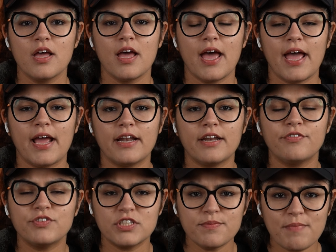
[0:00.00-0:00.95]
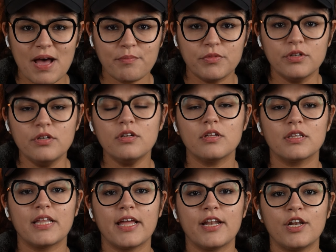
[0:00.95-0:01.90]
And if it's a mammal,
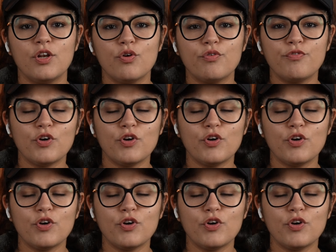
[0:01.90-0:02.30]
then look for